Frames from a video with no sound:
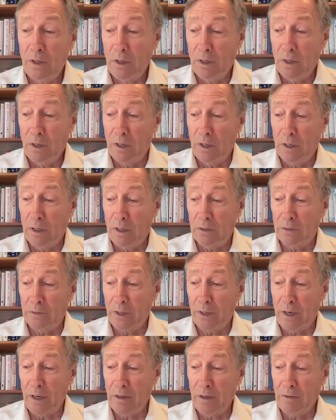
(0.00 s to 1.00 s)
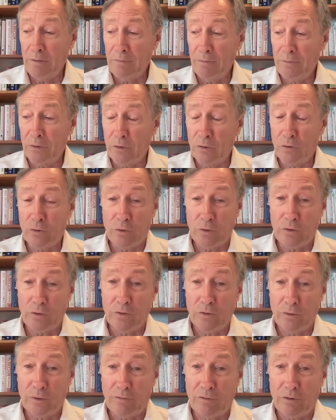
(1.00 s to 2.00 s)
uh, to have your
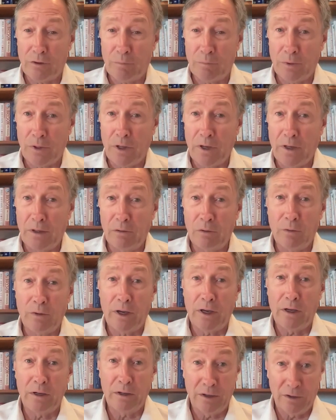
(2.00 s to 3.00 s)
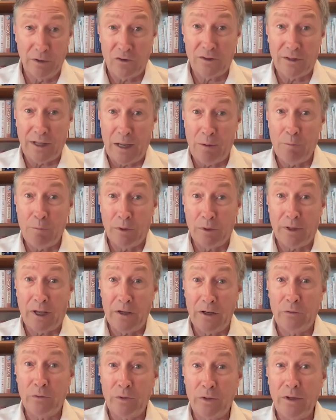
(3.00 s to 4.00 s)
sources of supply located in stable
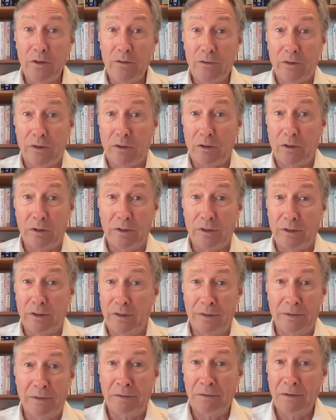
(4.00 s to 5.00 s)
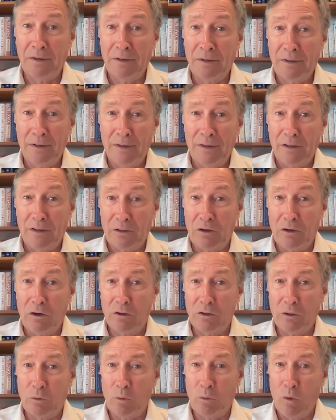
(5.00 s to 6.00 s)
countries that aren't going to go
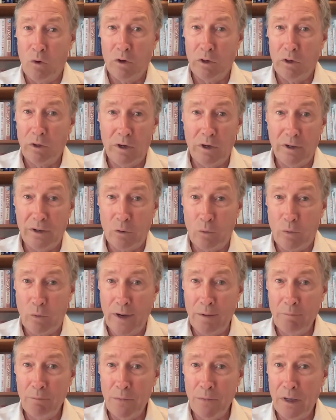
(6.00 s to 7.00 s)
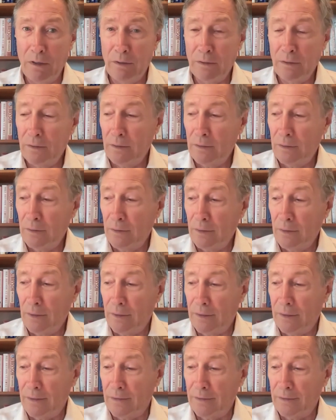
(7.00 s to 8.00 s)
to war on a whim.
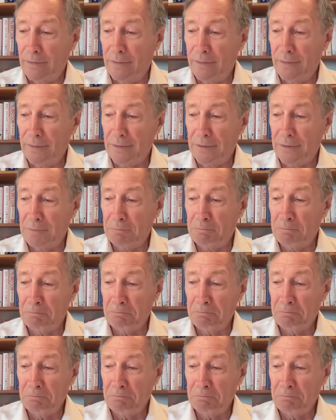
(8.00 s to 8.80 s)
Mm-hmm. And, mm-hmm. um,